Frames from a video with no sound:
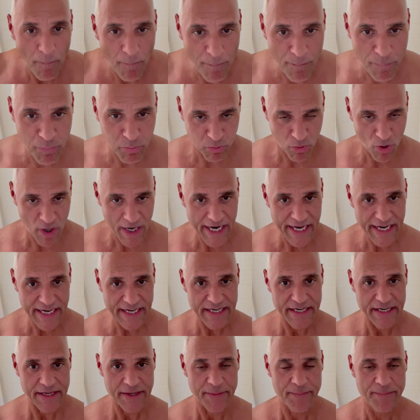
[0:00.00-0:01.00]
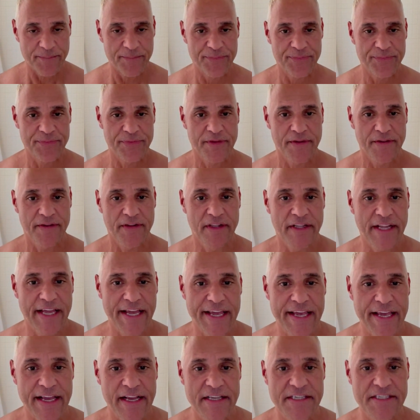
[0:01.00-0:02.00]
brain,
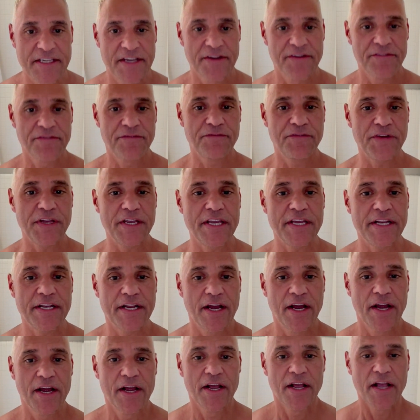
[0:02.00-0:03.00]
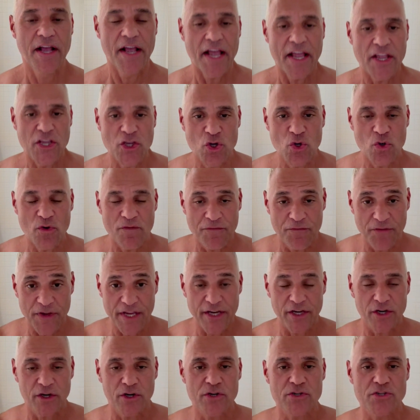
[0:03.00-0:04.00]
legs, feet,
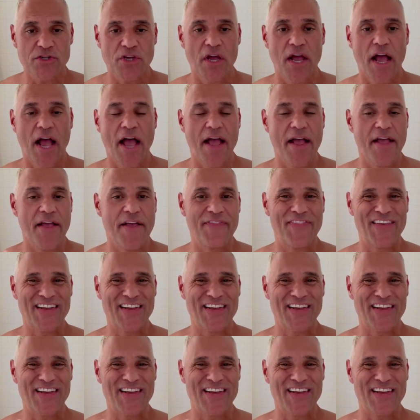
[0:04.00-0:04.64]
fingers.